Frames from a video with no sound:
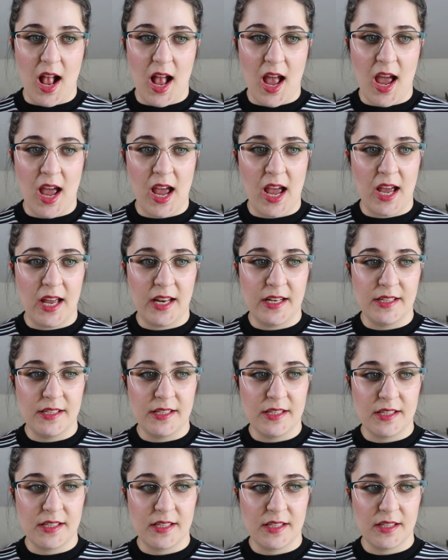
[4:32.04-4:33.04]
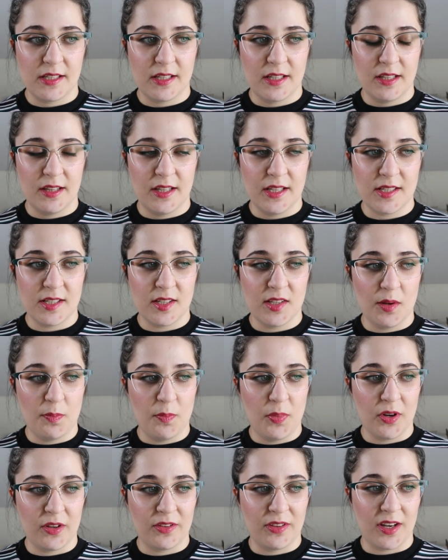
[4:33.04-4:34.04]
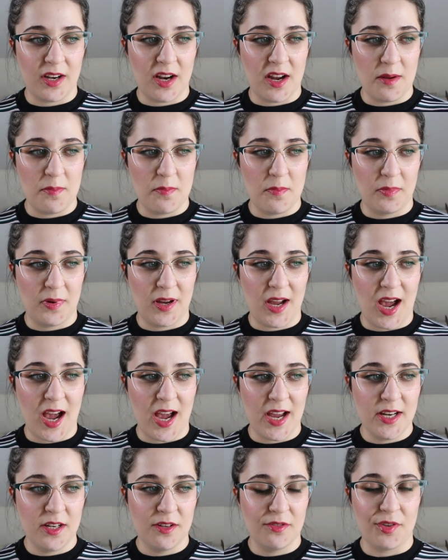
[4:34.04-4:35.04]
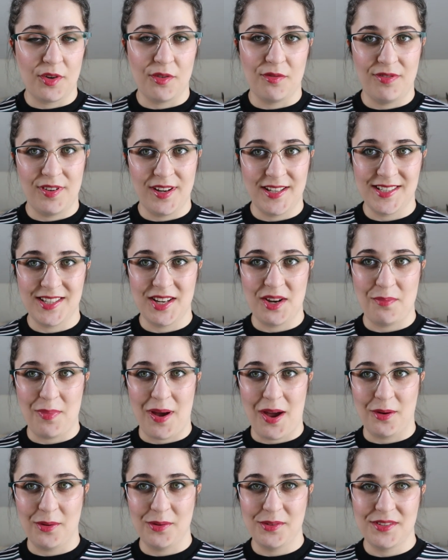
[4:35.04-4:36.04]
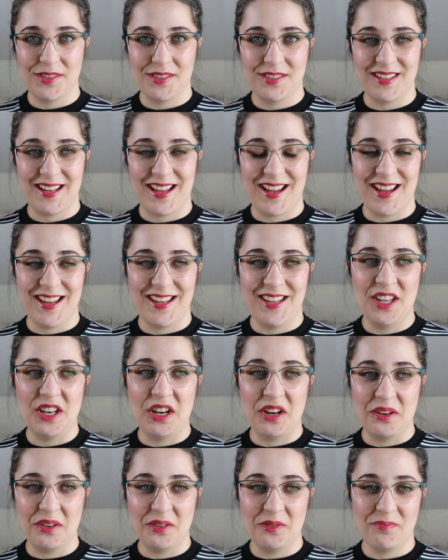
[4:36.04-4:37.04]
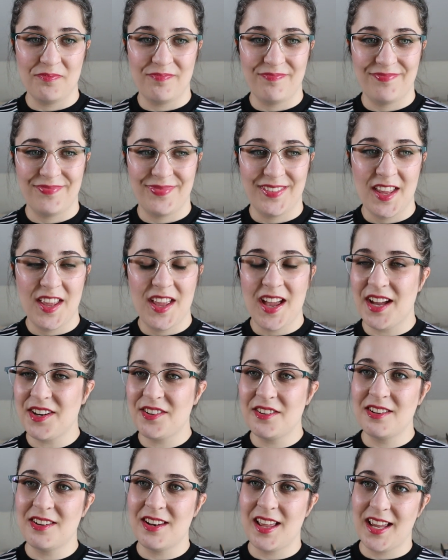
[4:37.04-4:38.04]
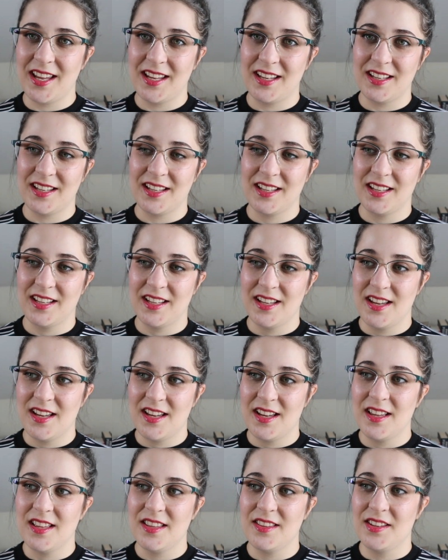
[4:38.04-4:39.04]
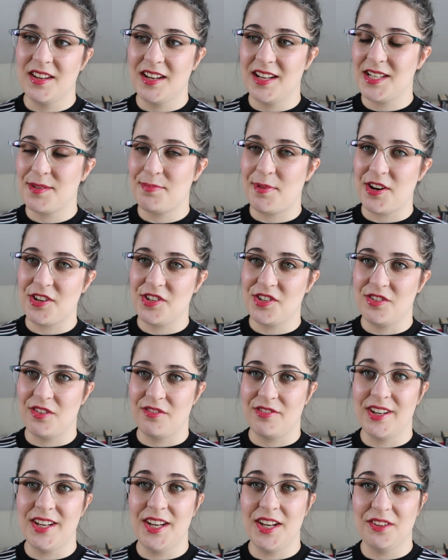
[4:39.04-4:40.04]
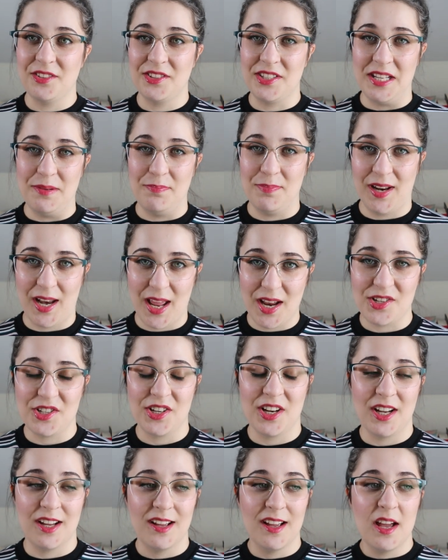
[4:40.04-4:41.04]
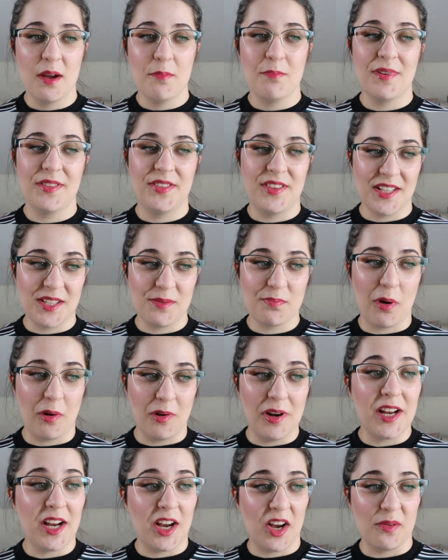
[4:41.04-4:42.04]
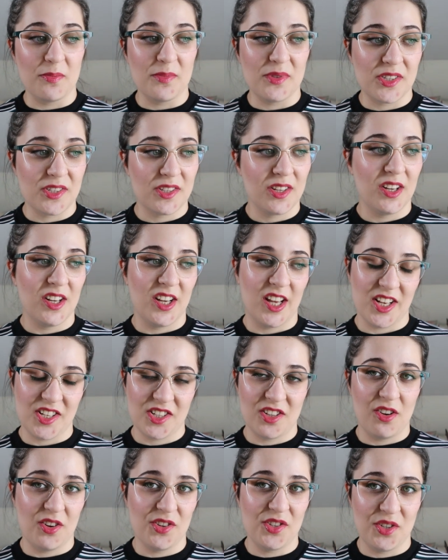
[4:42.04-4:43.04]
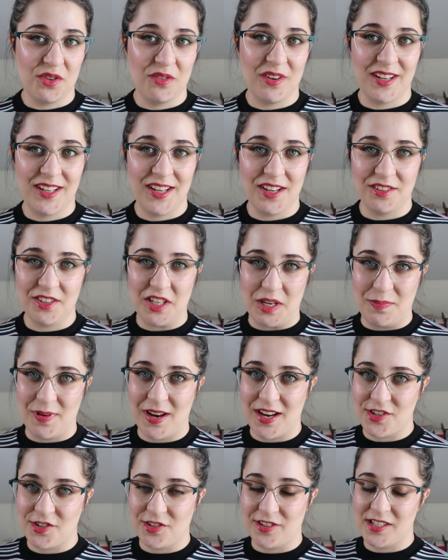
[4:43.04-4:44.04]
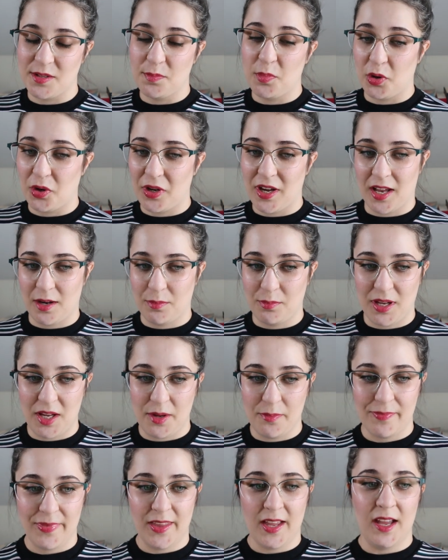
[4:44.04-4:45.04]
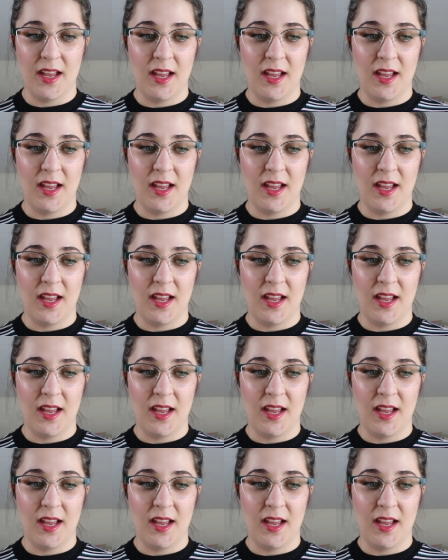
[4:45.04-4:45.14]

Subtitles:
And this is a book that I'm kind of conflicted about. You know, I don't like the expression of a guilty pleasure, but this probably comes as close to a guilty pleasure as a book can be.